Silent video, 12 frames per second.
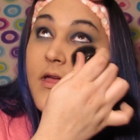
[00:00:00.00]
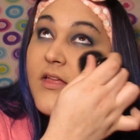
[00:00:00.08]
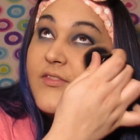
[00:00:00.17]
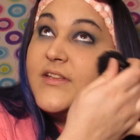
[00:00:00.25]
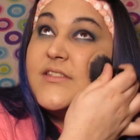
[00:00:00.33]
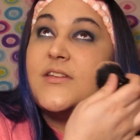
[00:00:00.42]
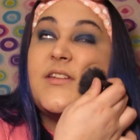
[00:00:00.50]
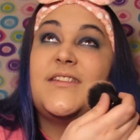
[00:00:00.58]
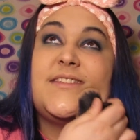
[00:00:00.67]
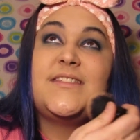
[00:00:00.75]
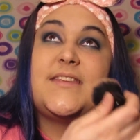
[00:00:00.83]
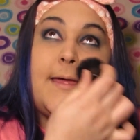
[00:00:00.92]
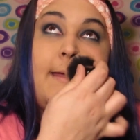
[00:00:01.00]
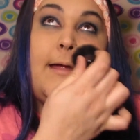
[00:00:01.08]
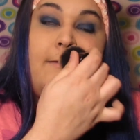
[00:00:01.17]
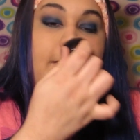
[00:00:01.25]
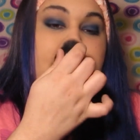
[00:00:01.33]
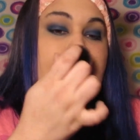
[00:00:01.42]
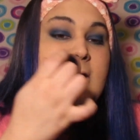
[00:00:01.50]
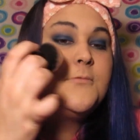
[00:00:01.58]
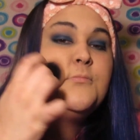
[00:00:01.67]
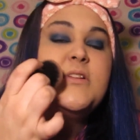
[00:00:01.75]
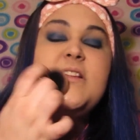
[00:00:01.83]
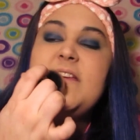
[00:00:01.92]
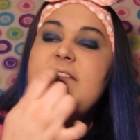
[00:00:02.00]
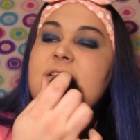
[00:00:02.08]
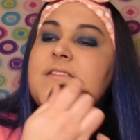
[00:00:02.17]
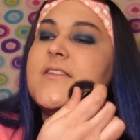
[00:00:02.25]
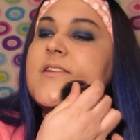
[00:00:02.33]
And that's gonna set everything in place